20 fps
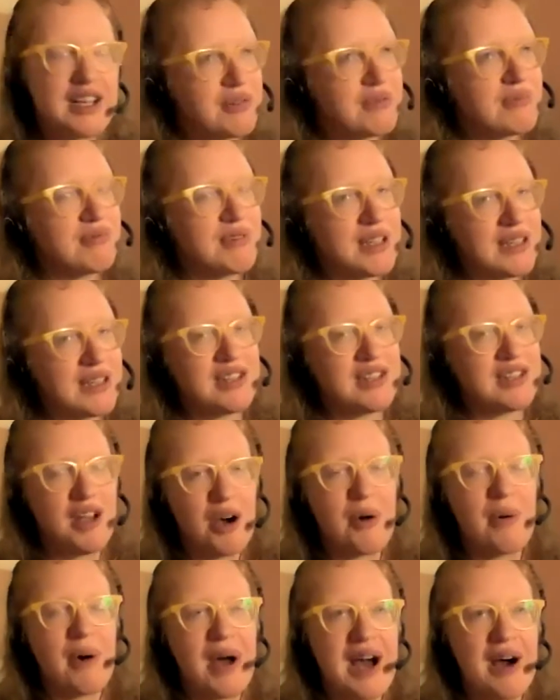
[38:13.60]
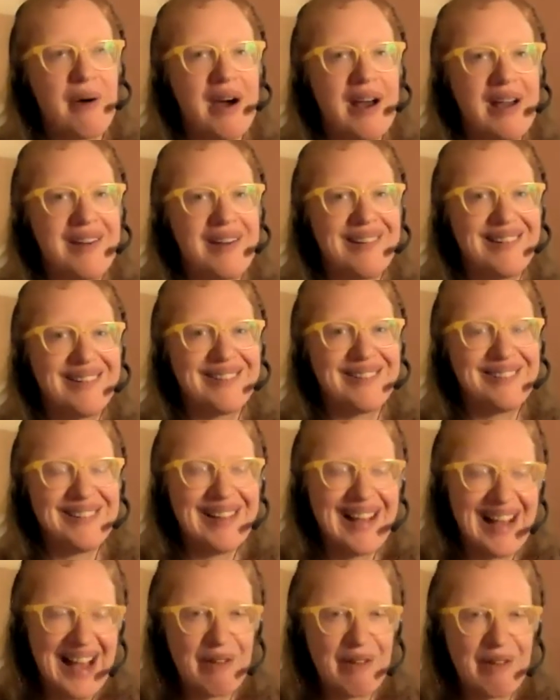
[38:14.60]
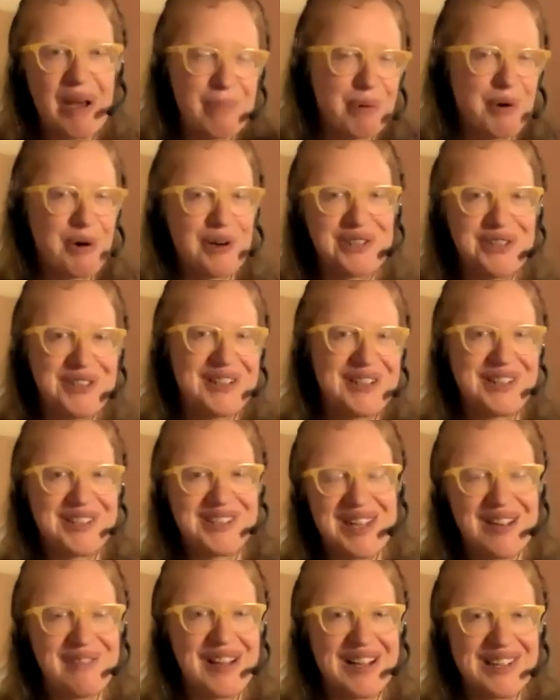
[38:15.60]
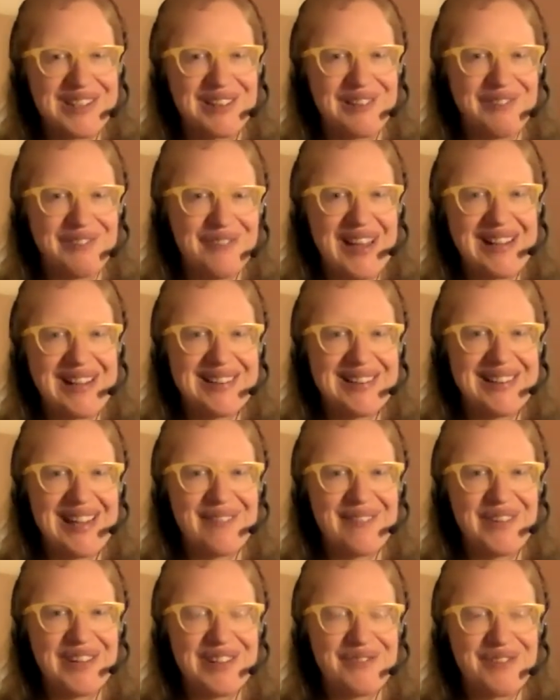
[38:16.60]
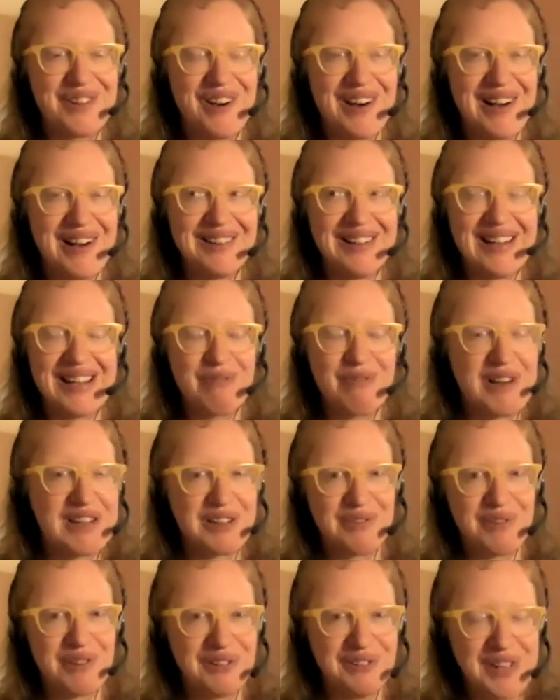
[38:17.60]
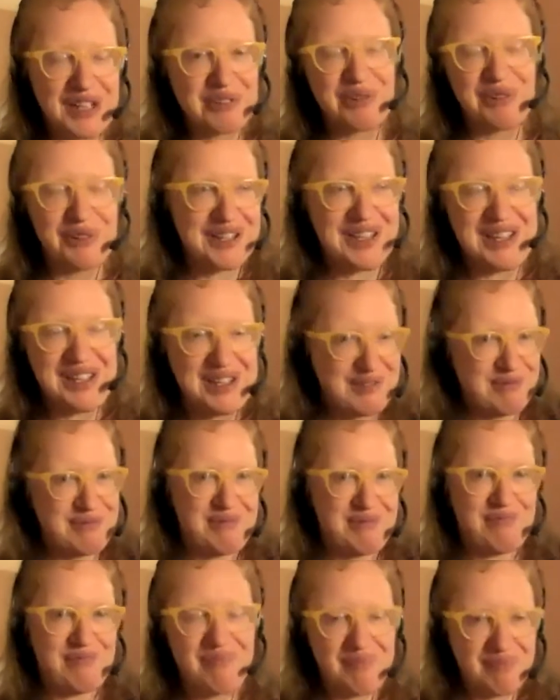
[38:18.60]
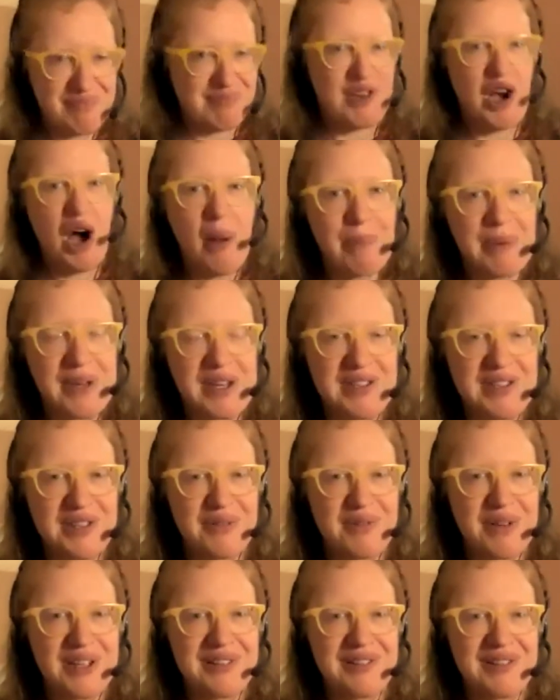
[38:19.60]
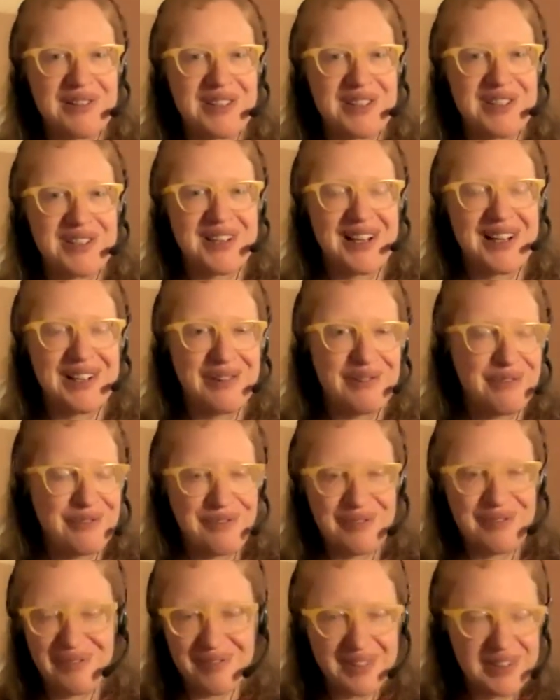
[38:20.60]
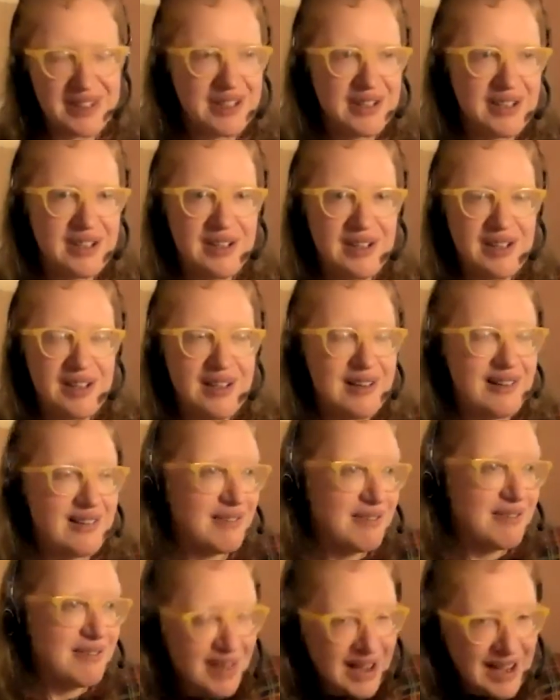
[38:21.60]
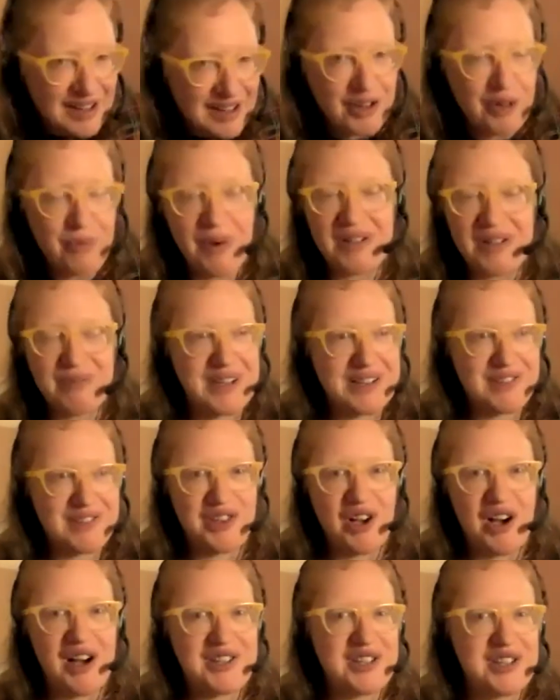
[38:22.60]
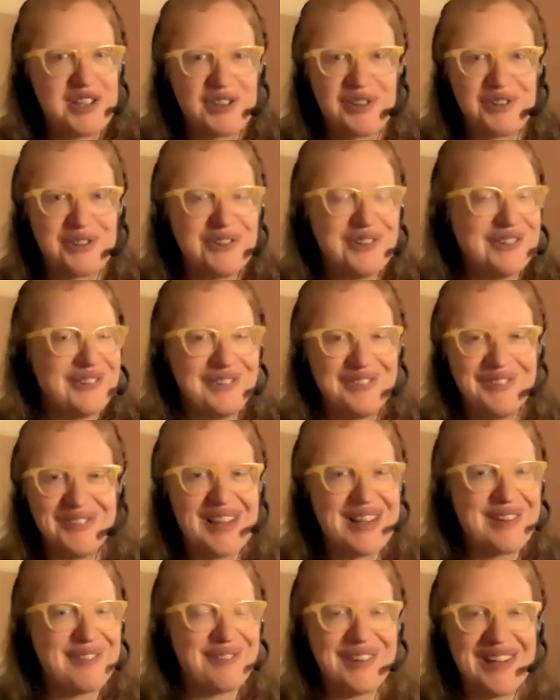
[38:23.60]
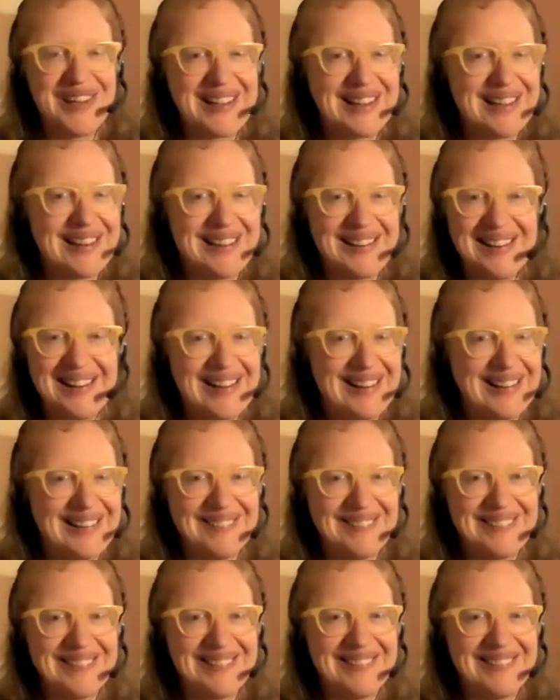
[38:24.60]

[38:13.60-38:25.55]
really know how I personally conceive that sort of made in the image of God, like whether we're literally copies or whether it's just kind of, I don't know what's God's internal life like. I don't know.